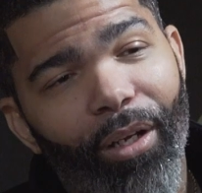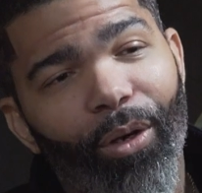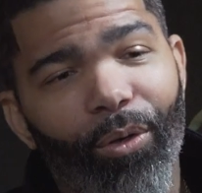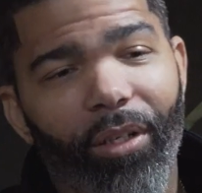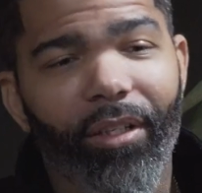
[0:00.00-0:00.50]

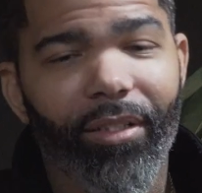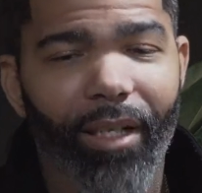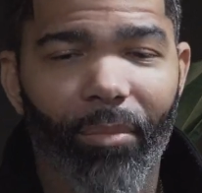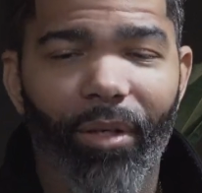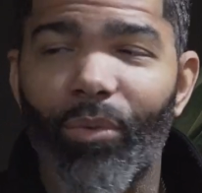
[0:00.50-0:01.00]
cold, and there's
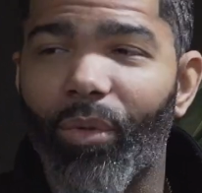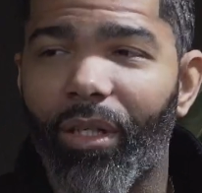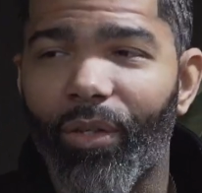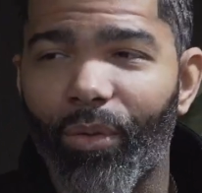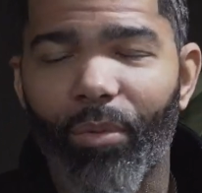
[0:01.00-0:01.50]
not much we
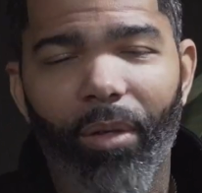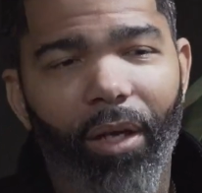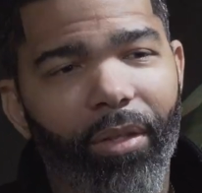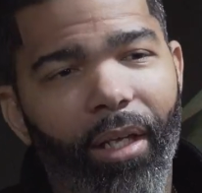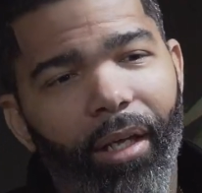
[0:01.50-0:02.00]
can do
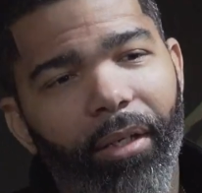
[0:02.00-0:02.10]
about that.